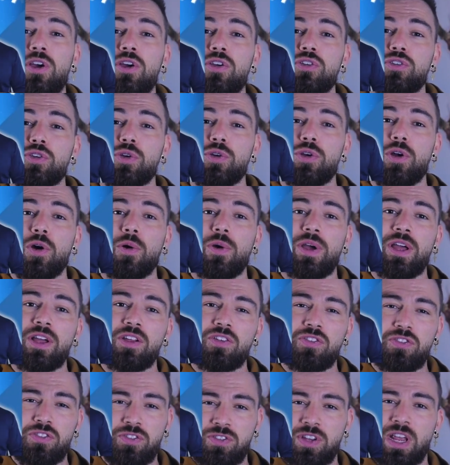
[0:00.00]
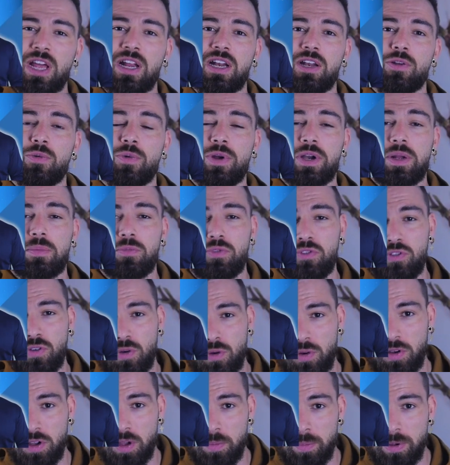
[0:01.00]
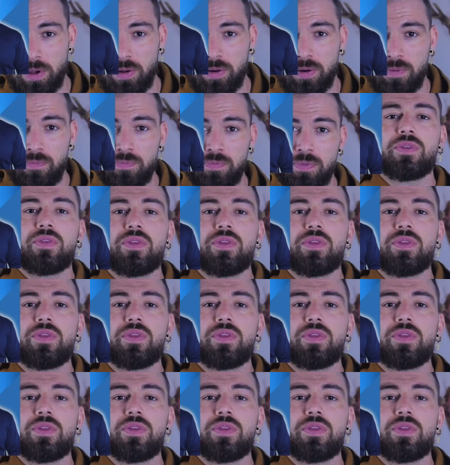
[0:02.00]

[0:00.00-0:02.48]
you know exactly what I'm talking about.